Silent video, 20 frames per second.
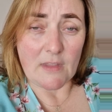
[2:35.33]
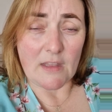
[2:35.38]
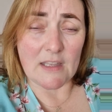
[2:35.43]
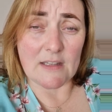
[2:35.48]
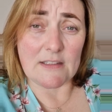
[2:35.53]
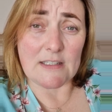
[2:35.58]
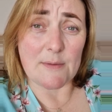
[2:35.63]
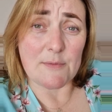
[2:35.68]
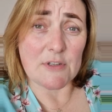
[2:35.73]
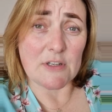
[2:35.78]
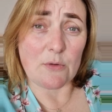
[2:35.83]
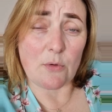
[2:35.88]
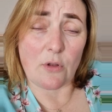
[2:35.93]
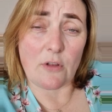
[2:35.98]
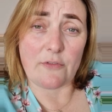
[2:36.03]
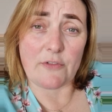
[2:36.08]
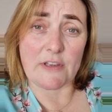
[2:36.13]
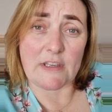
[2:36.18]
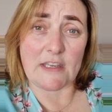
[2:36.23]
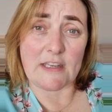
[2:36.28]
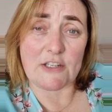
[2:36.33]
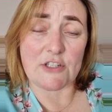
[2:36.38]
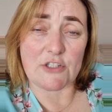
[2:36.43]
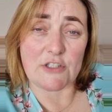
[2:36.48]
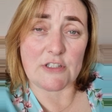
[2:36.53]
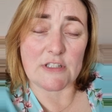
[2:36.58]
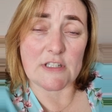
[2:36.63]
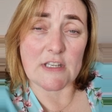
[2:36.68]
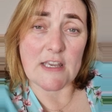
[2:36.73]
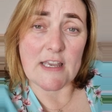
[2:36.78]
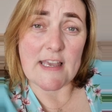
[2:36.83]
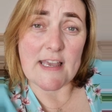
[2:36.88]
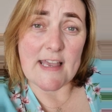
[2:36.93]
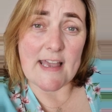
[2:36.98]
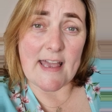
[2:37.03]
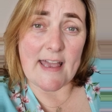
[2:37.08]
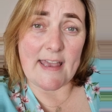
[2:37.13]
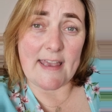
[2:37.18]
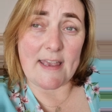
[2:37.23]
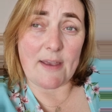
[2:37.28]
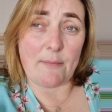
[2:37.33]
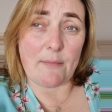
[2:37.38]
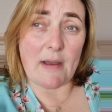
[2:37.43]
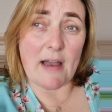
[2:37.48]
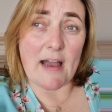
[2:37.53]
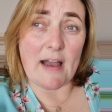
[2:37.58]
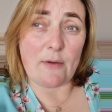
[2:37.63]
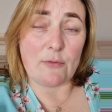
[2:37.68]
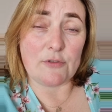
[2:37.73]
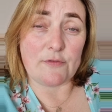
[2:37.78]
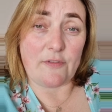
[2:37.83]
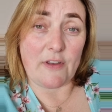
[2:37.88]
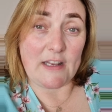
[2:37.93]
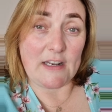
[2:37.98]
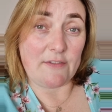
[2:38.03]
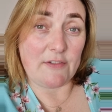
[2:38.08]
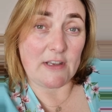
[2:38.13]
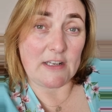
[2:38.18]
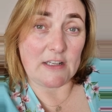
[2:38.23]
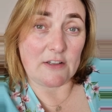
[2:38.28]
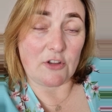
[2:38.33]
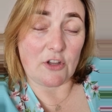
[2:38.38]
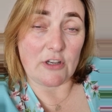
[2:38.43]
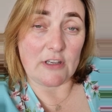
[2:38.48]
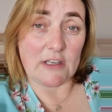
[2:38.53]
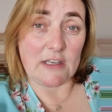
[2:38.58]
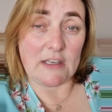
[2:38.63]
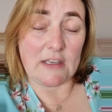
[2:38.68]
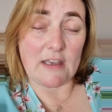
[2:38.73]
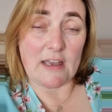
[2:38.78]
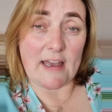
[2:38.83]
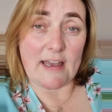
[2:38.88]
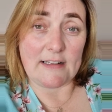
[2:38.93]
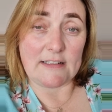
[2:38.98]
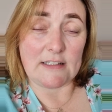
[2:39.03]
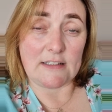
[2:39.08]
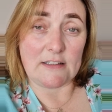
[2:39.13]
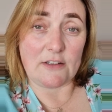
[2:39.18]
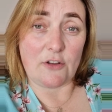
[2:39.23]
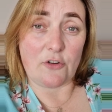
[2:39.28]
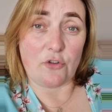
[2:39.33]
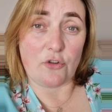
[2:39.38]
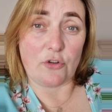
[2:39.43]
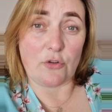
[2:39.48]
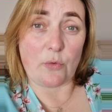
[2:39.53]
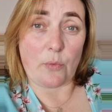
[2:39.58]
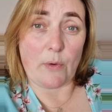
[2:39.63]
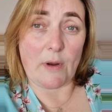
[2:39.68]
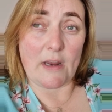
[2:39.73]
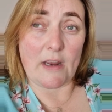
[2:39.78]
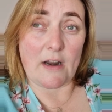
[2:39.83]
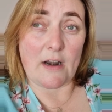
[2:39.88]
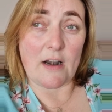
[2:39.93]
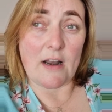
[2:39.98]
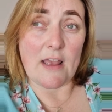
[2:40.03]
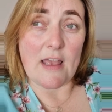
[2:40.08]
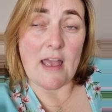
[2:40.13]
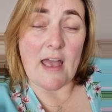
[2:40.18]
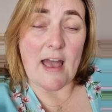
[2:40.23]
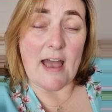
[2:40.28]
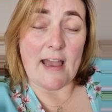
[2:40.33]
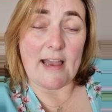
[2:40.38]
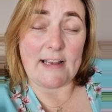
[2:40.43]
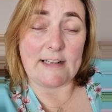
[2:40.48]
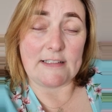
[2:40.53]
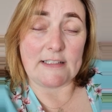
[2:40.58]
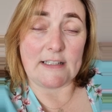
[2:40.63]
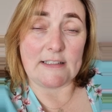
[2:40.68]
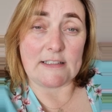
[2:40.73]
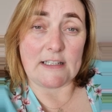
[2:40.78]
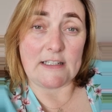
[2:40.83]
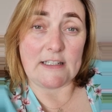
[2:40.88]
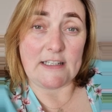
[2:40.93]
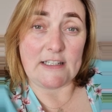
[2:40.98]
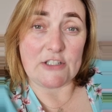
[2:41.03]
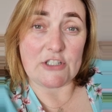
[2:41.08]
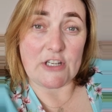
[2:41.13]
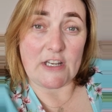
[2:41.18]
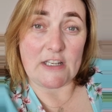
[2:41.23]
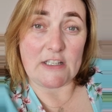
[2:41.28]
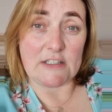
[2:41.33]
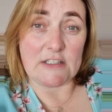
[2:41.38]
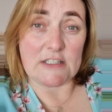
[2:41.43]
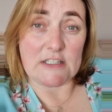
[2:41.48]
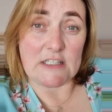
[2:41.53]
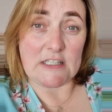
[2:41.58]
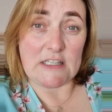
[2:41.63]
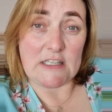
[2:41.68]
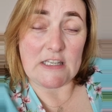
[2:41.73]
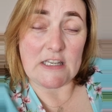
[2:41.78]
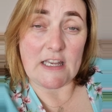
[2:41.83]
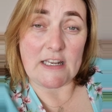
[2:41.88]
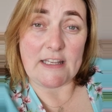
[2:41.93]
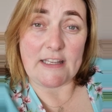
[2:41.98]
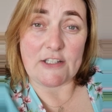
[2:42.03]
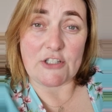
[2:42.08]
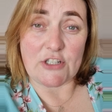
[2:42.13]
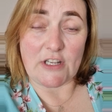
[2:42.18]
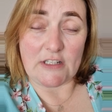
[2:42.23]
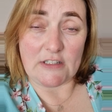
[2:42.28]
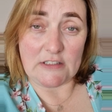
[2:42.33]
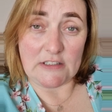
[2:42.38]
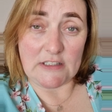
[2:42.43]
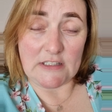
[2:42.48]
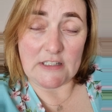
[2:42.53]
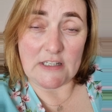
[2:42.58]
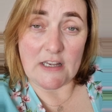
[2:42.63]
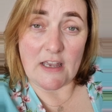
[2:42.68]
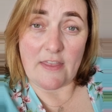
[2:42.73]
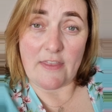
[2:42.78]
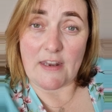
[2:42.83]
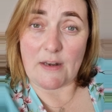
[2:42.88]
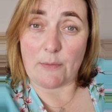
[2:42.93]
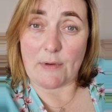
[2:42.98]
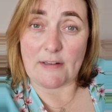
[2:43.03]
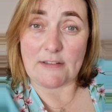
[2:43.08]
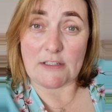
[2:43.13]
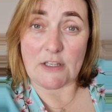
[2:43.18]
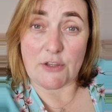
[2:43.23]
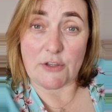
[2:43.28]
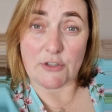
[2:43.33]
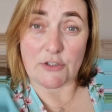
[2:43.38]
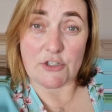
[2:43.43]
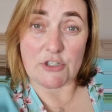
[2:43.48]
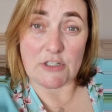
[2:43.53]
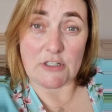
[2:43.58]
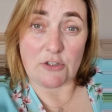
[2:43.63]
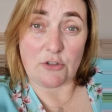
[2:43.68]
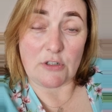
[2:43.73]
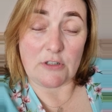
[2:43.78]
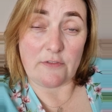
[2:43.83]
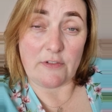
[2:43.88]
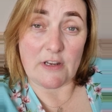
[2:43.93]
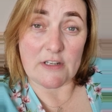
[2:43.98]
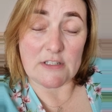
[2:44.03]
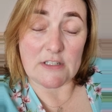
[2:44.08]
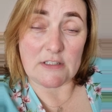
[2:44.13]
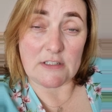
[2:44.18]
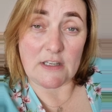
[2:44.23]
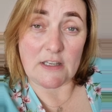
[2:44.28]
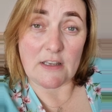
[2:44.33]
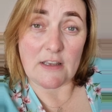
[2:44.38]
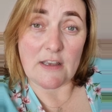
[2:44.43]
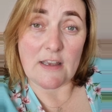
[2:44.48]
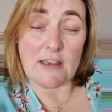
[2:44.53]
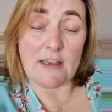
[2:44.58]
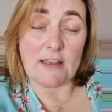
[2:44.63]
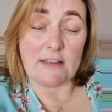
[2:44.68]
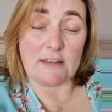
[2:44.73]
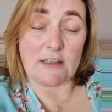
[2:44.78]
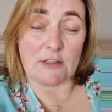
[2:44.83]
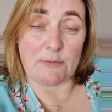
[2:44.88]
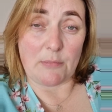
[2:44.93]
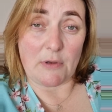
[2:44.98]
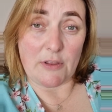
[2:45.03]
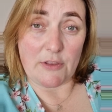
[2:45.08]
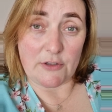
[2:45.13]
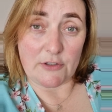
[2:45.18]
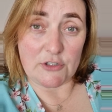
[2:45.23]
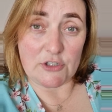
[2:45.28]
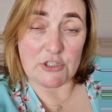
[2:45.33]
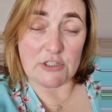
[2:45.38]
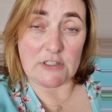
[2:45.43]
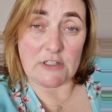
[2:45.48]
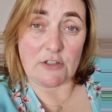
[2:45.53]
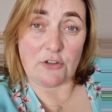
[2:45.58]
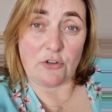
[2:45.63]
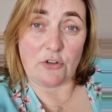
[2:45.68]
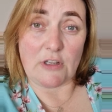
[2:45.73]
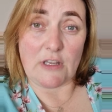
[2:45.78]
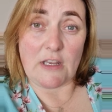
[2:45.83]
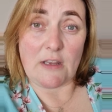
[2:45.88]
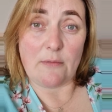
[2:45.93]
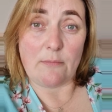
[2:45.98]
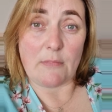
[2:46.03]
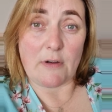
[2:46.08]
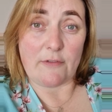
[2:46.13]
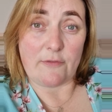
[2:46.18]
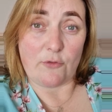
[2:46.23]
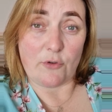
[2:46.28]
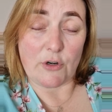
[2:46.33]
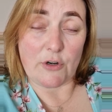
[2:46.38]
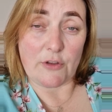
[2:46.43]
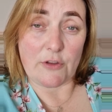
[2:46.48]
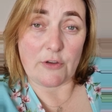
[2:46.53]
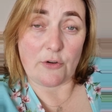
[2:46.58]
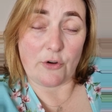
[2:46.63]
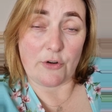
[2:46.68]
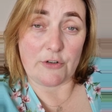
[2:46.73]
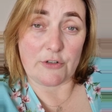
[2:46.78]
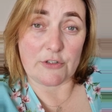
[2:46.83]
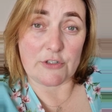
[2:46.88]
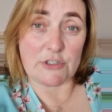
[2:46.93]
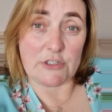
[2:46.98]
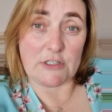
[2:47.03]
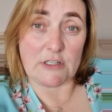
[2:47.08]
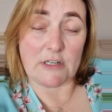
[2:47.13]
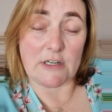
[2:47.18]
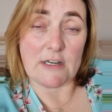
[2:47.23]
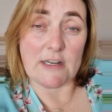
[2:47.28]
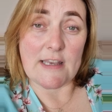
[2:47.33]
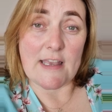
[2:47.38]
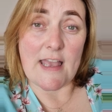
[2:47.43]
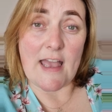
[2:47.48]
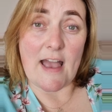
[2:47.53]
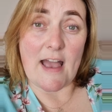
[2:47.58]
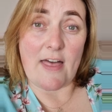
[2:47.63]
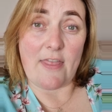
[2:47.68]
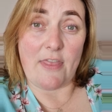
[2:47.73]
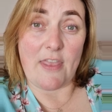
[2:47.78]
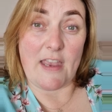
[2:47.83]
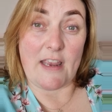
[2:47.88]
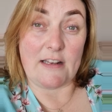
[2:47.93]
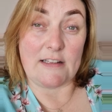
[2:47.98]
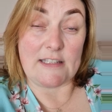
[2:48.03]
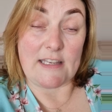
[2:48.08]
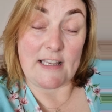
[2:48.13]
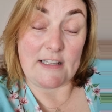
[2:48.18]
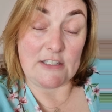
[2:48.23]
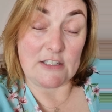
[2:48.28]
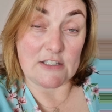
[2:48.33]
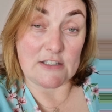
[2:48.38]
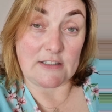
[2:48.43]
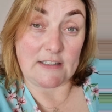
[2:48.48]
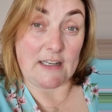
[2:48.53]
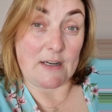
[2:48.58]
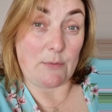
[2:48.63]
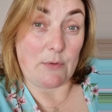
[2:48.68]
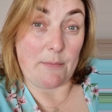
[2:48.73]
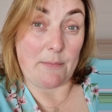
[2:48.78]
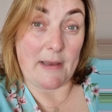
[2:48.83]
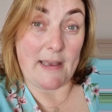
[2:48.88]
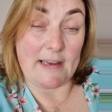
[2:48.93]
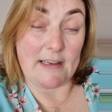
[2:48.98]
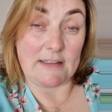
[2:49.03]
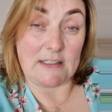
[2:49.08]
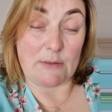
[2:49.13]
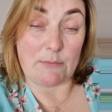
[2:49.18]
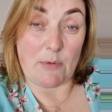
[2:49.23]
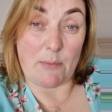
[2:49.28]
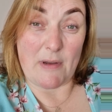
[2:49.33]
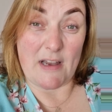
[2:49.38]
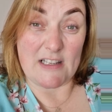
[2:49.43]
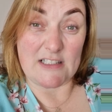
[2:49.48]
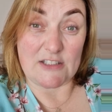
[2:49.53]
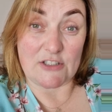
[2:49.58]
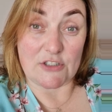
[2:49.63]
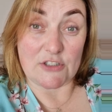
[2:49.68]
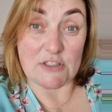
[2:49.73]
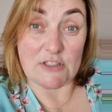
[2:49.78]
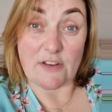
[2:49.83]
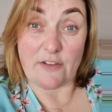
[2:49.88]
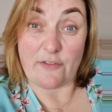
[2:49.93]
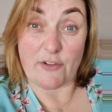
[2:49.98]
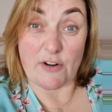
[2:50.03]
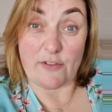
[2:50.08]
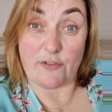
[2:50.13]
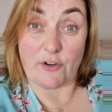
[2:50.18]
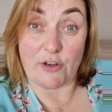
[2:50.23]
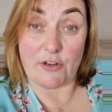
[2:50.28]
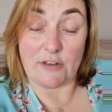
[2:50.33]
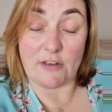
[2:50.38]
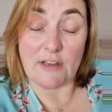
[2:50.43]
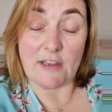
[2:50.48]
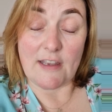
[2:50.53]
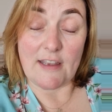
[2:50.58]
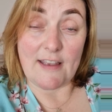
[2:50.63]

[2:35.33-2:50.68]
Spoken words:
In terms of qualifications, I was very, very lucky. I did the route where I did an HNC, an HND, and then I went into third year at university. Did my third year at uni, my fourth honours year, and then 10 years later I went back and did my masters for fun,